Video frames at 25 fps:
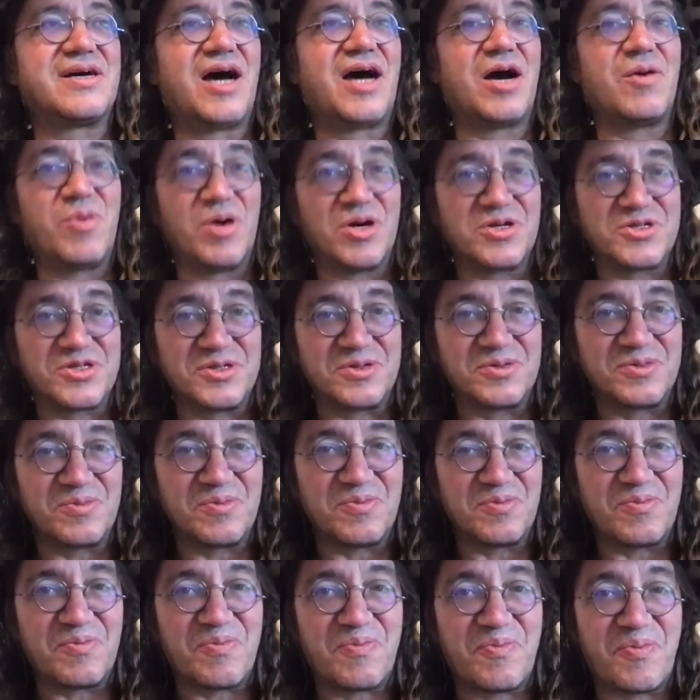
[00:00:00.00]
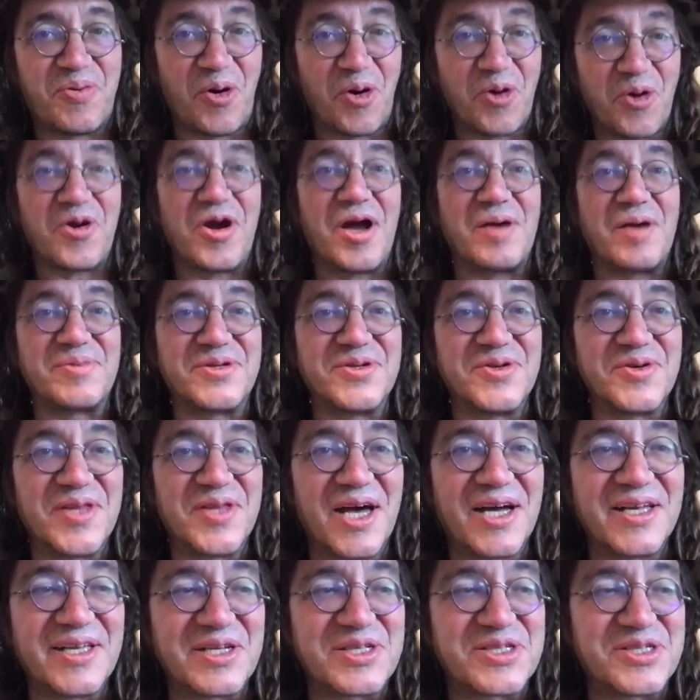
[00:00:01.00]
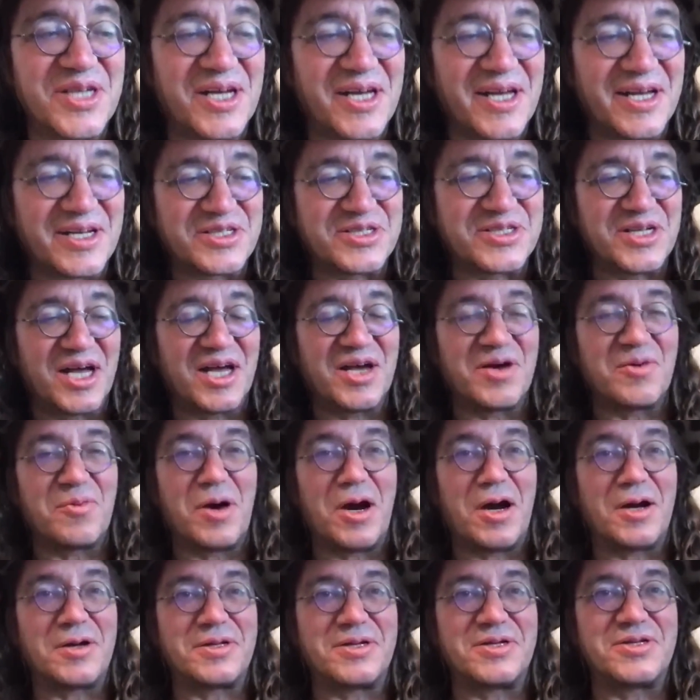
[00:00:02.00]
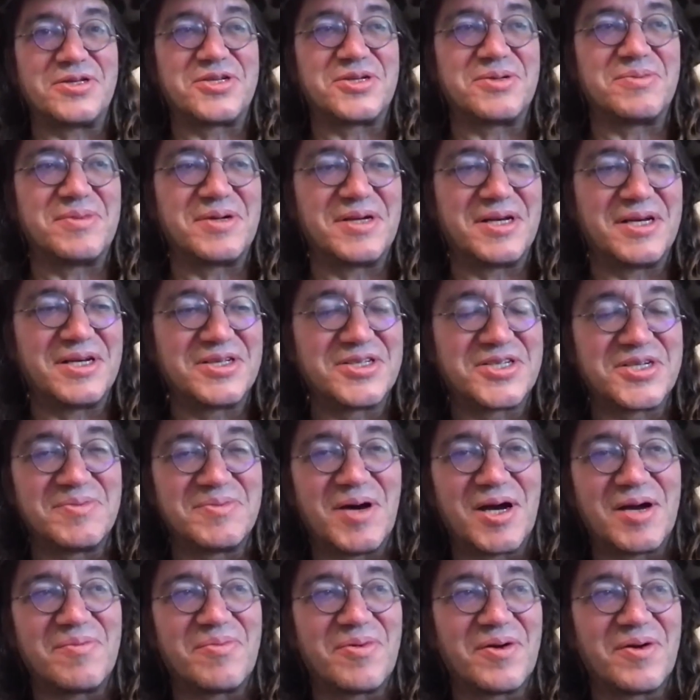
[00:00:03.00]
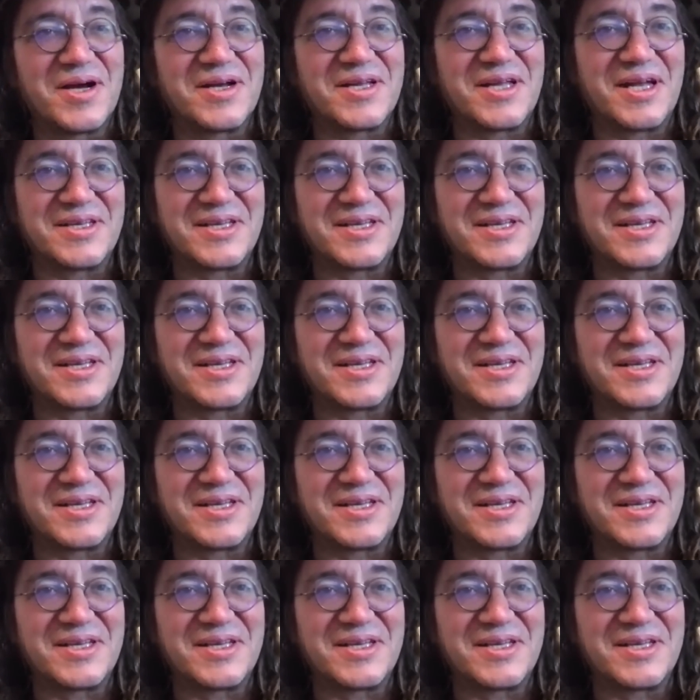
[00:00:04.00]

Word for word: I wasn't programmed to do that. It's not it's not wired into into my brain.